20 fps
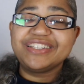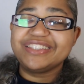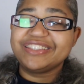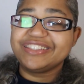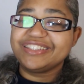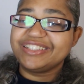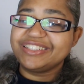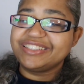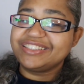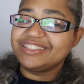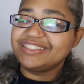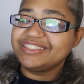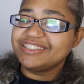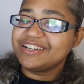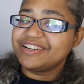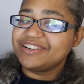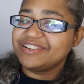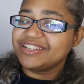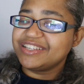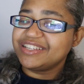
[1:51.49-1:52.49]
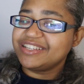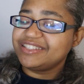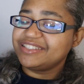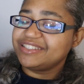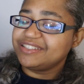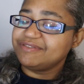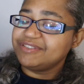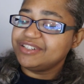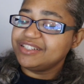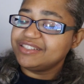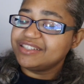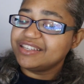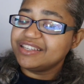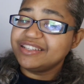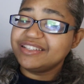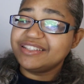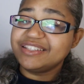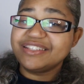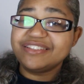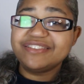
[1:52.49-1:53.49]
Let's just go ahead and see what he's
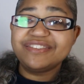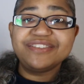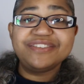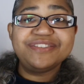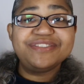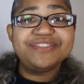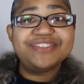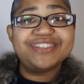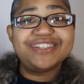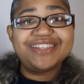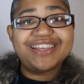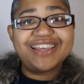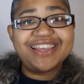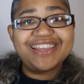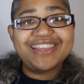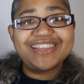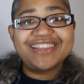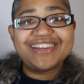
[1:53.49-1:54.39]
getting into today,